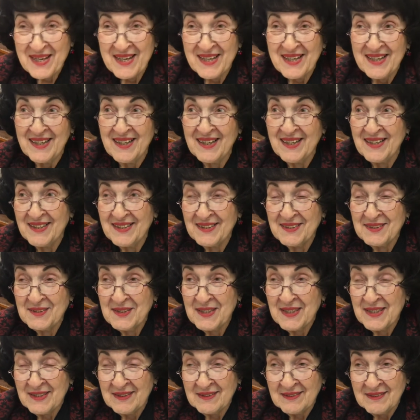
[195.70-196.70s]

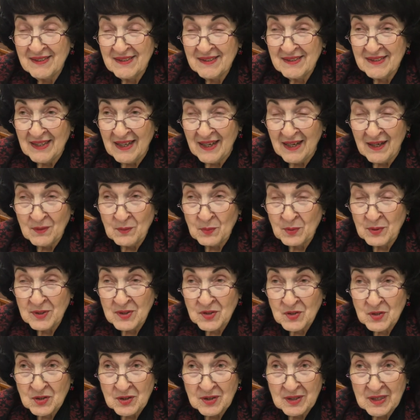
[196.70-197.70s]
And I
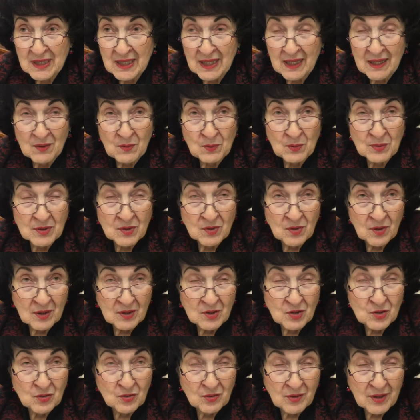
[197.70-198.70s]
would
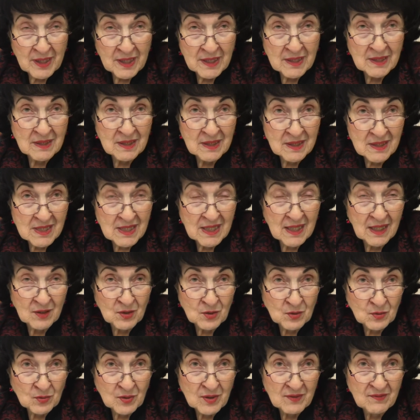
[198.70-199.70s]
not trade this
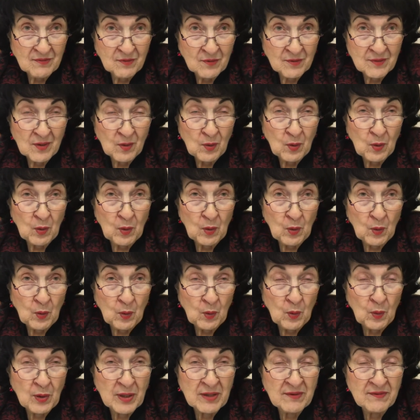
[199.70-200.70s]
country for the
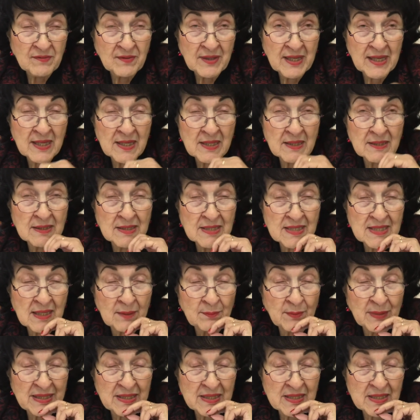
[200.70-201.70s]
whole. If
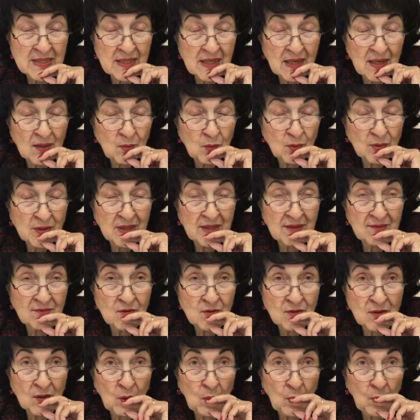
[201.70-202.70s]
somebody said I would give you
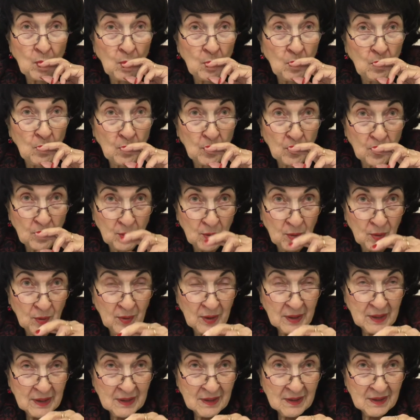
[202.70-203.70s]
the whole world
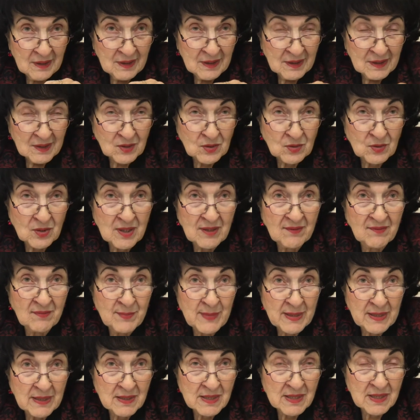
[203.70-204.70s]
to give
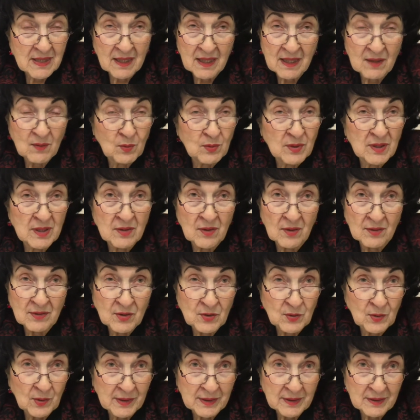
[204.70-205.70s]
me this, I would not
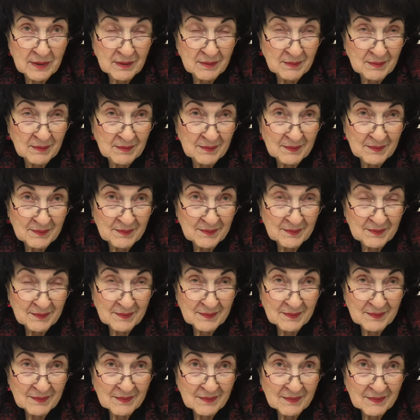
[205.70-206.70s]
do it.
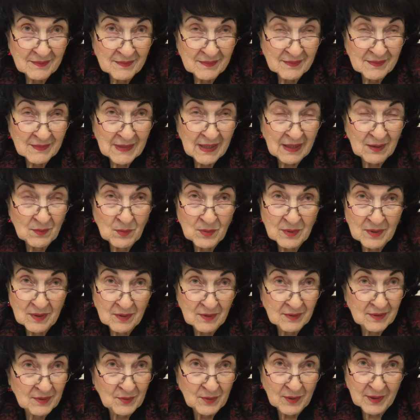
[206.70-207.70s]
I would not
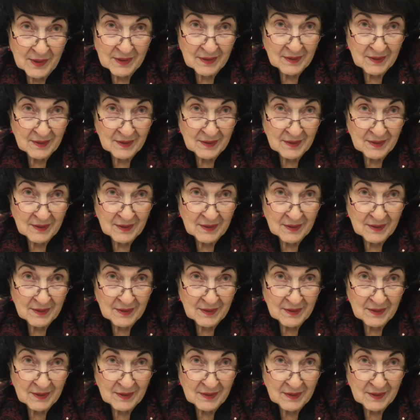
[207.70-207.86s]
do it.